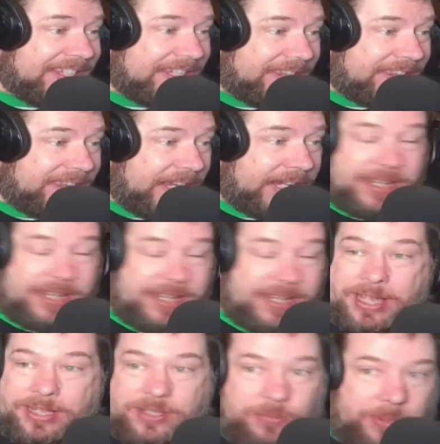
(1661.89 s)
a thing, and
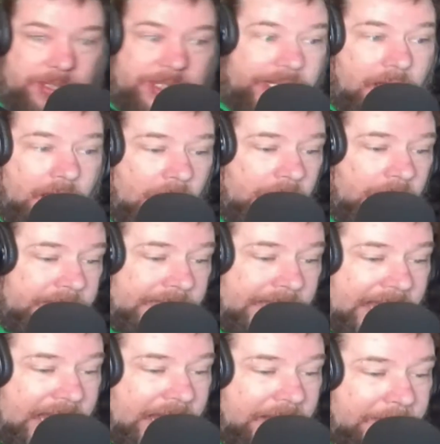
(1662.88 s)
that's really all the
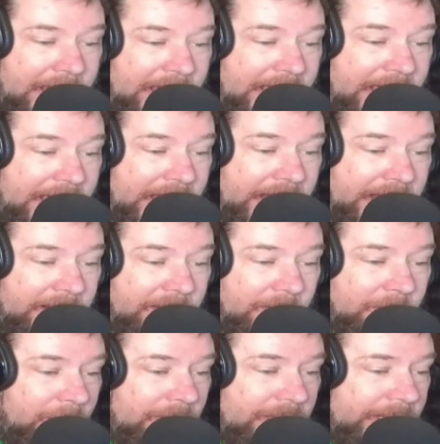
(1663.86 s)
time I
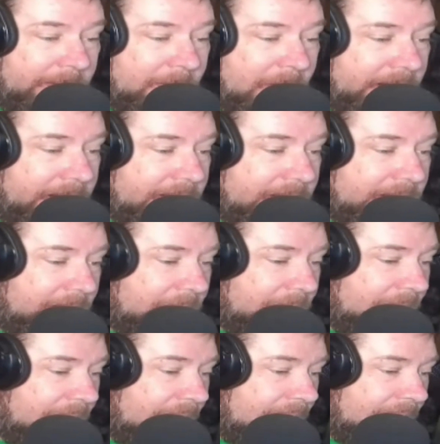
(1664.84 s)
really wanted to
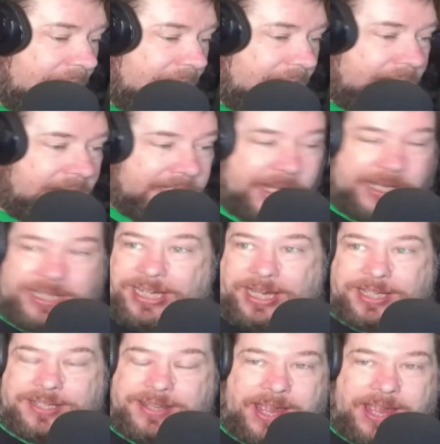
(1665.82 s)
uh,
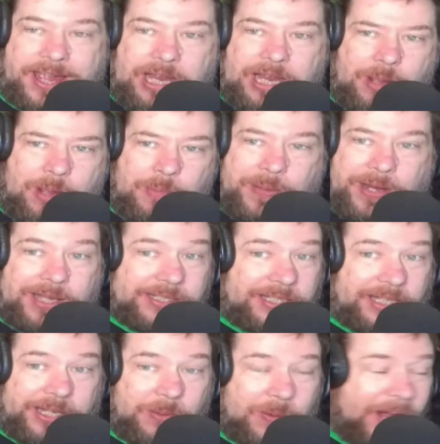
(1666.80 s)
dedicate to that. But I'll
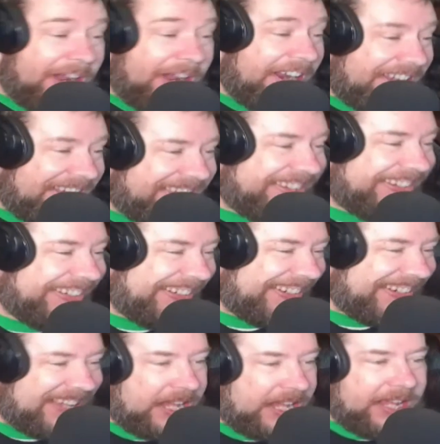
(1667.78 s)
tell you what.
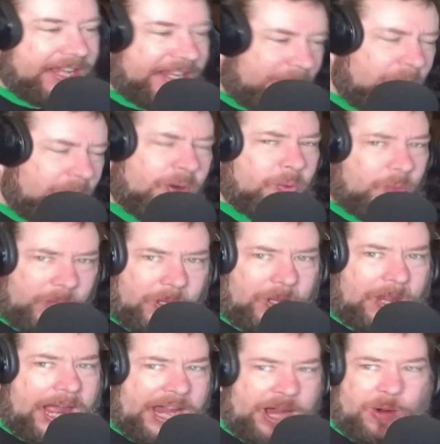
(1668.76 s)
real
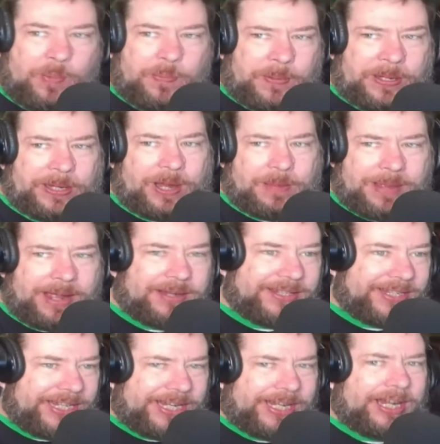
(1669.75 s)
eye opening about
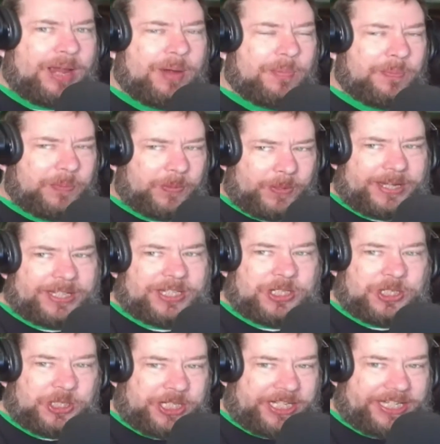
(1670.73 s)
the bridge
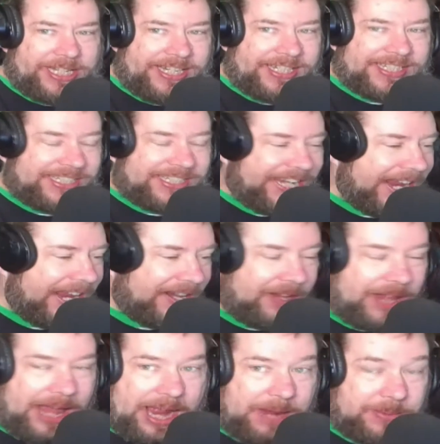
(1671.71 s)
cheating
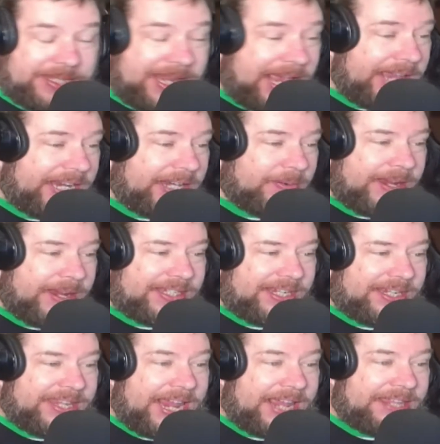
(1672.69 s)
scandal. I was not
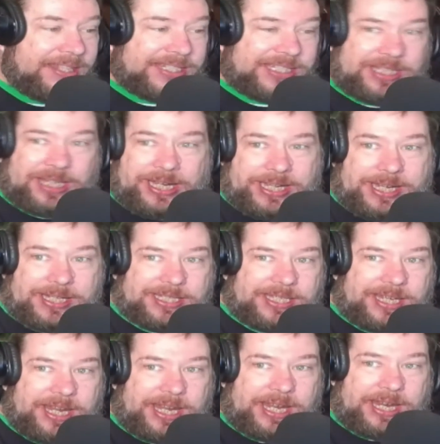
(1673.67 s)
interested in that in the
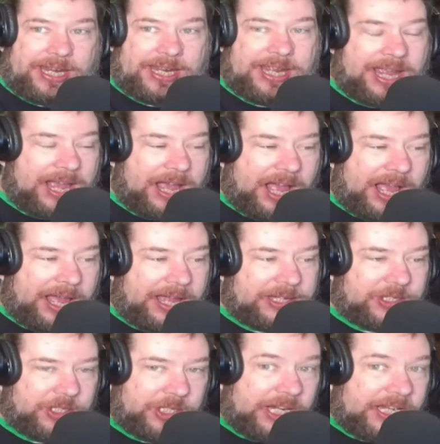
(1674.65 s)
slightest. Uh, uh,
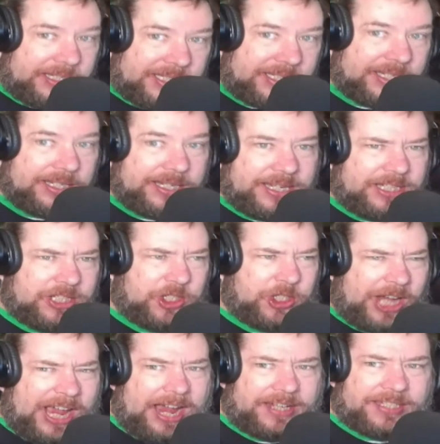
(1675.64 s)
just
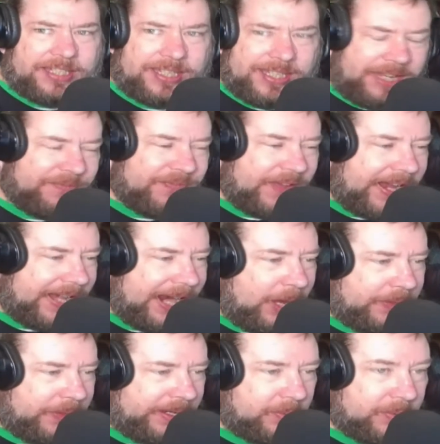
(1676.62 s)
shocked to find
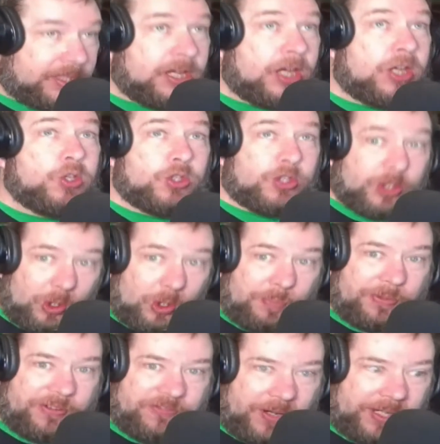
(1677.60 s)
out that it was
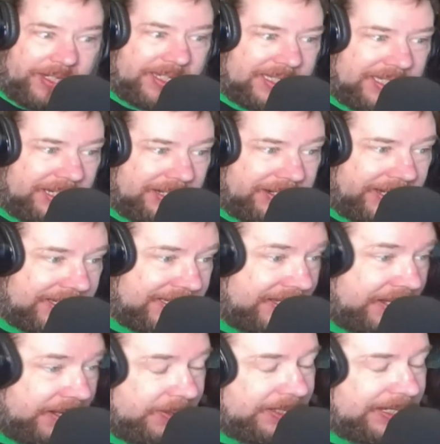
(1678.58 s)
super fucking serious,
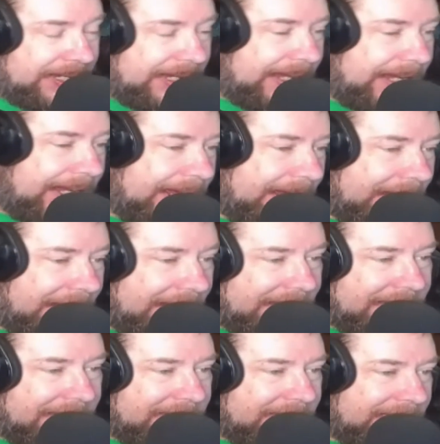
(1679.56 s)
though.
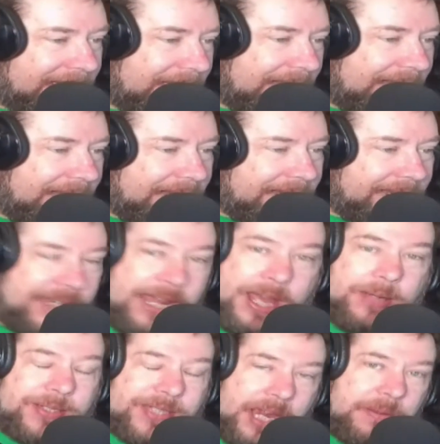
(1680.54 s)
Uh, uh,
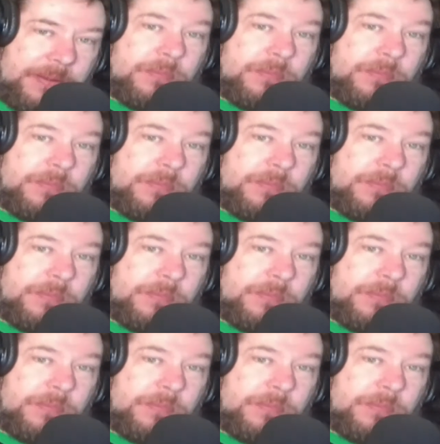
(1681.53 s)
now it's time to